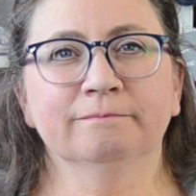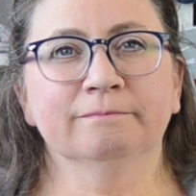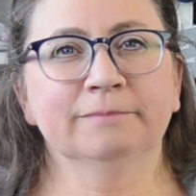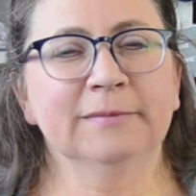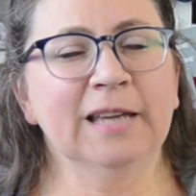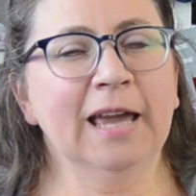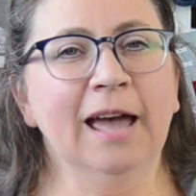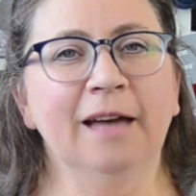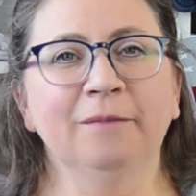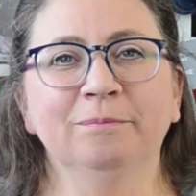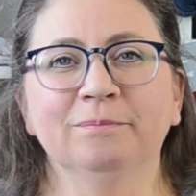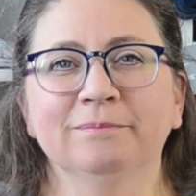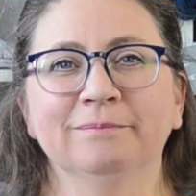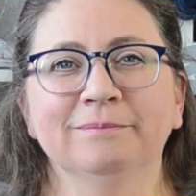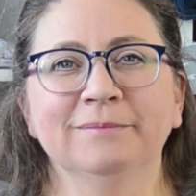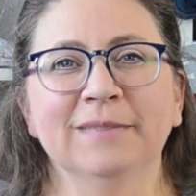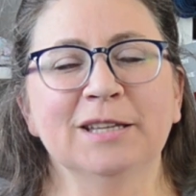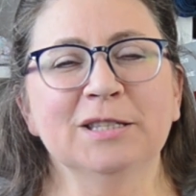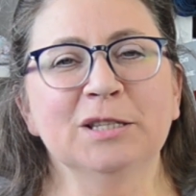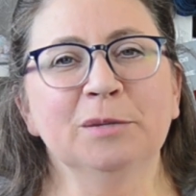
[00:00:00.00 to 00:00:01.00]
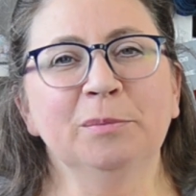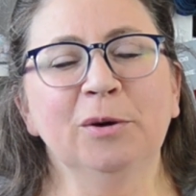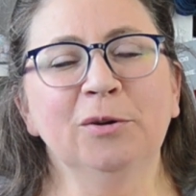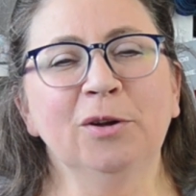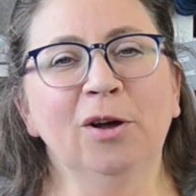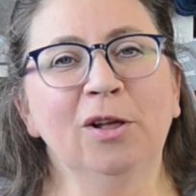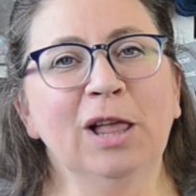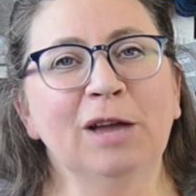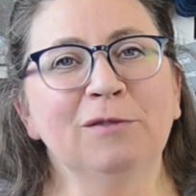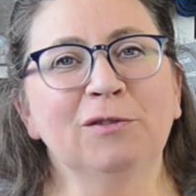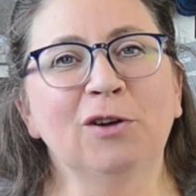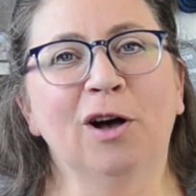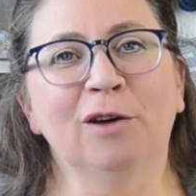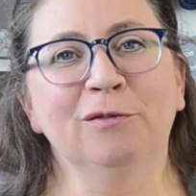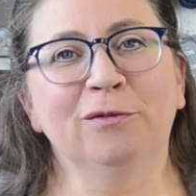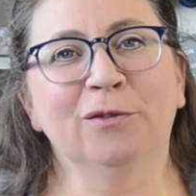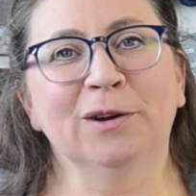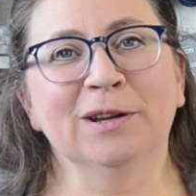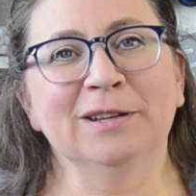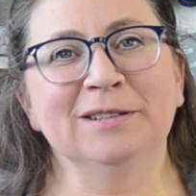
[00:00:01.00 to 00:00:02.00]
Yeah, that's about all I've
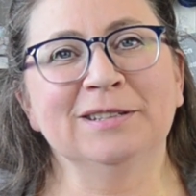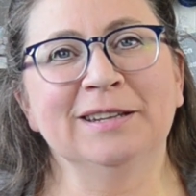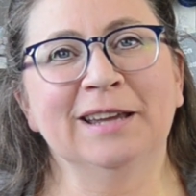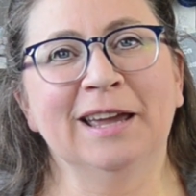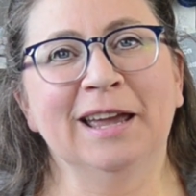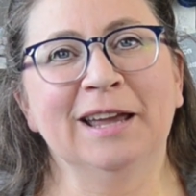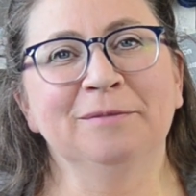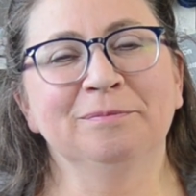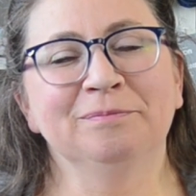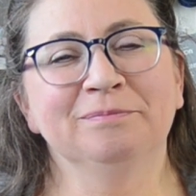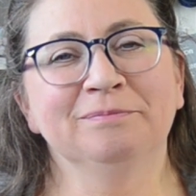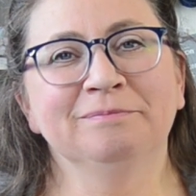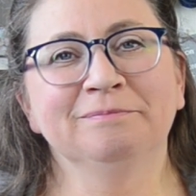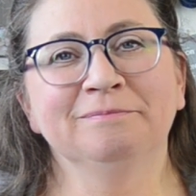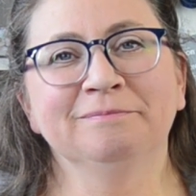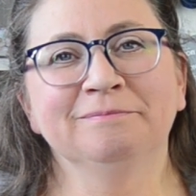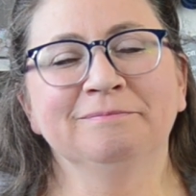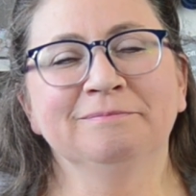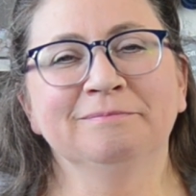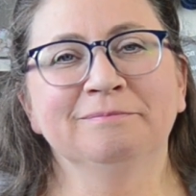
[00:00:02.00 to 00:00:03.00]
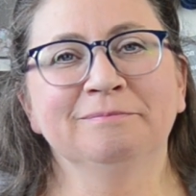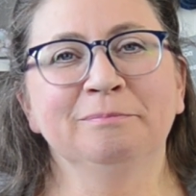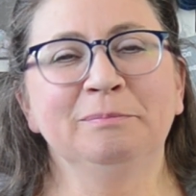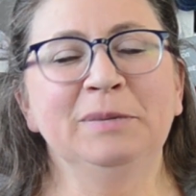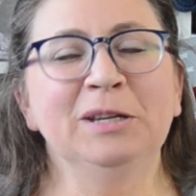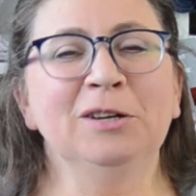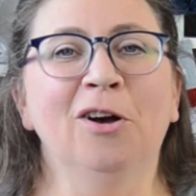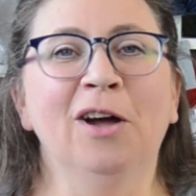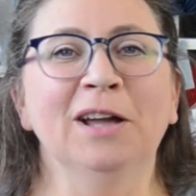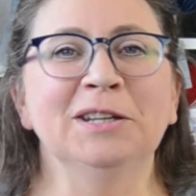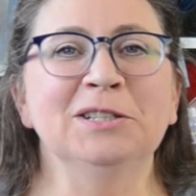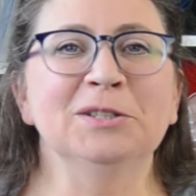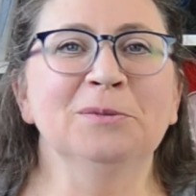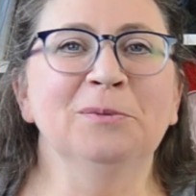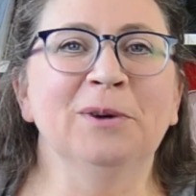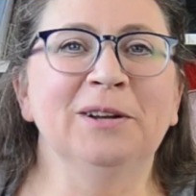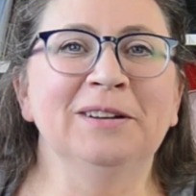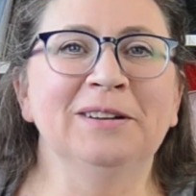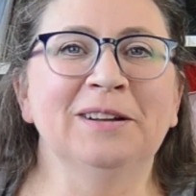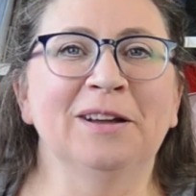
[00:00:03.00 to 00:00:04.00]
got for you today. Be kind to
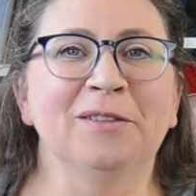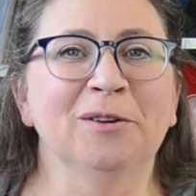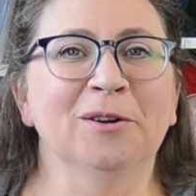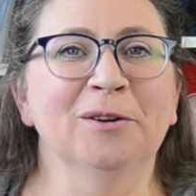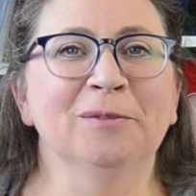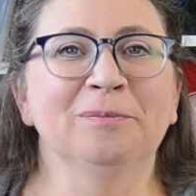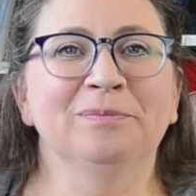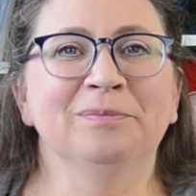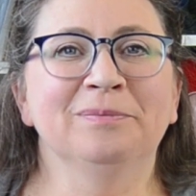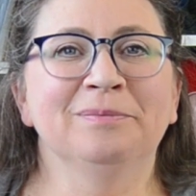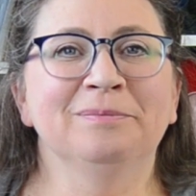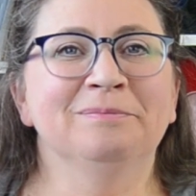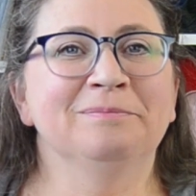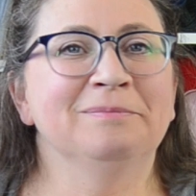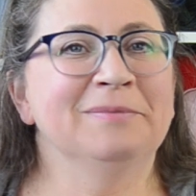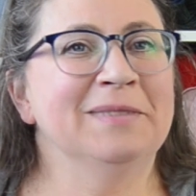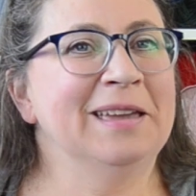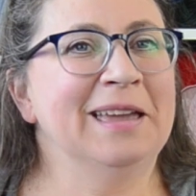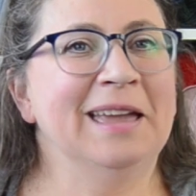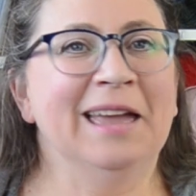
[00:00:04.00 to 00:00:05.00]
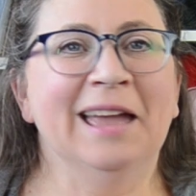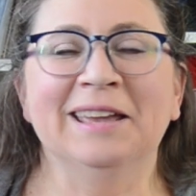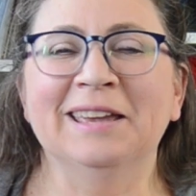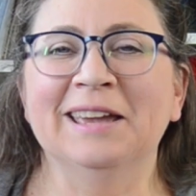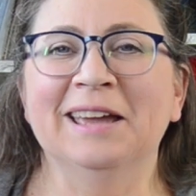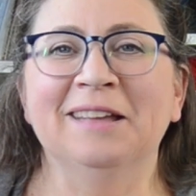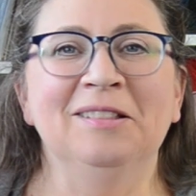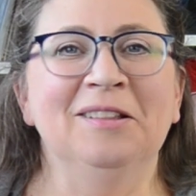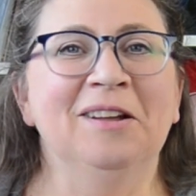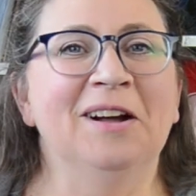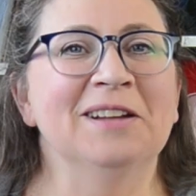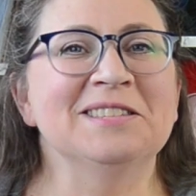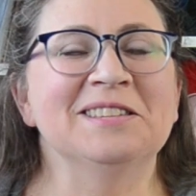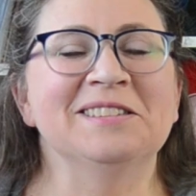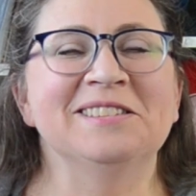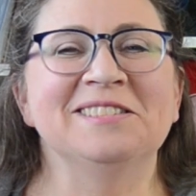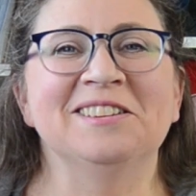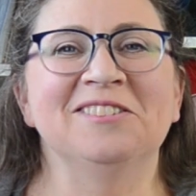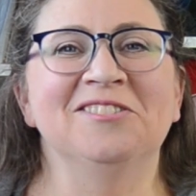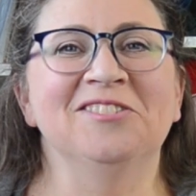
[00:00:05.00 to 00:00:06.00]
one another and get lots
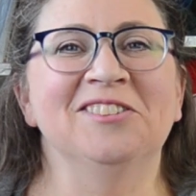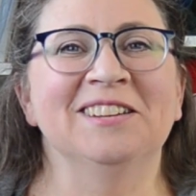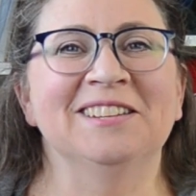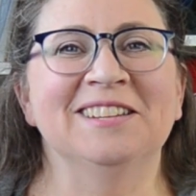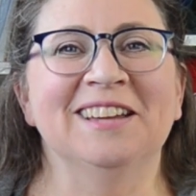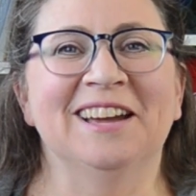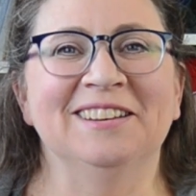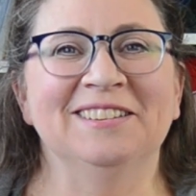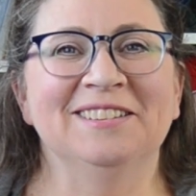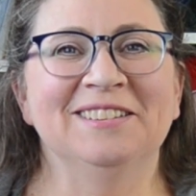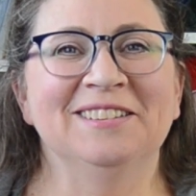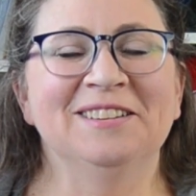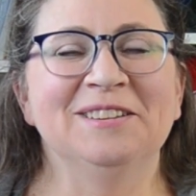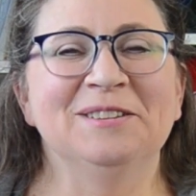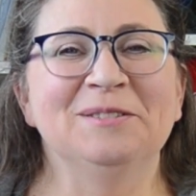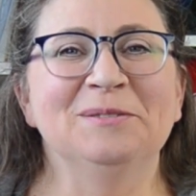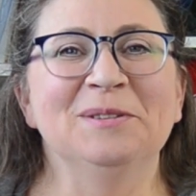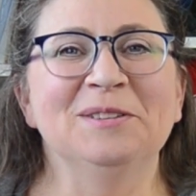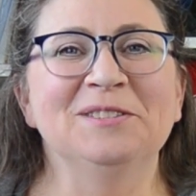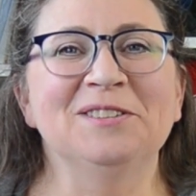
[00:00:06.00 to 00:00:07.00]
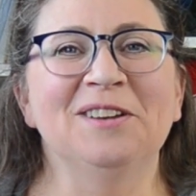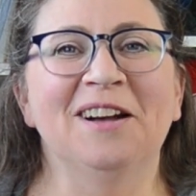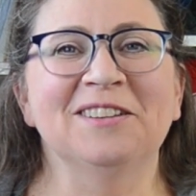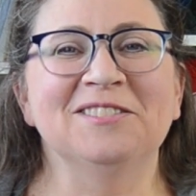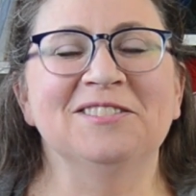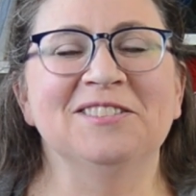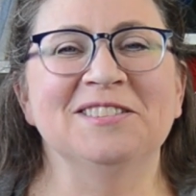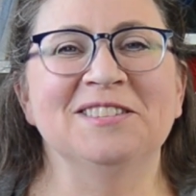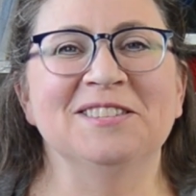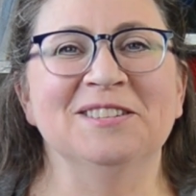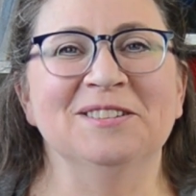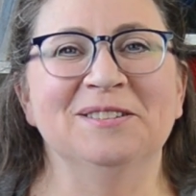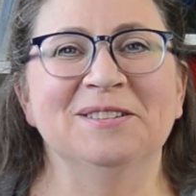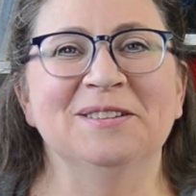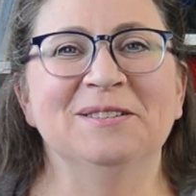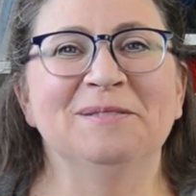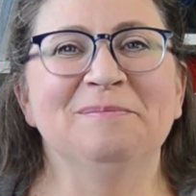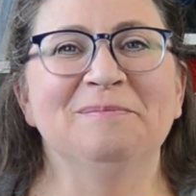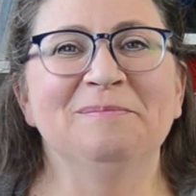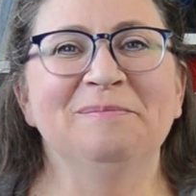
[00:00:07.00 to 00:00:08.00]
of stitching done. We'll talk to you
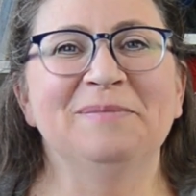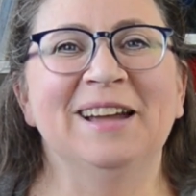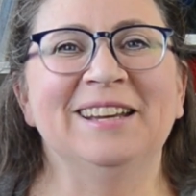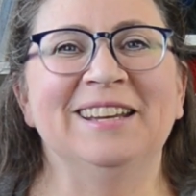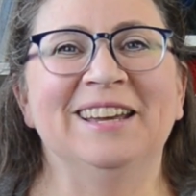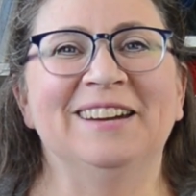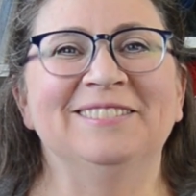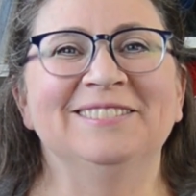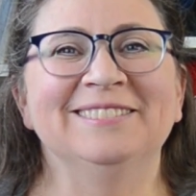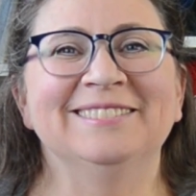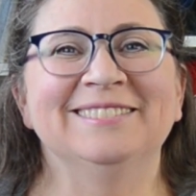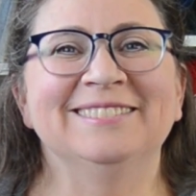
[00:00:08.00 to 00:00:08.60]
soon. Bye now.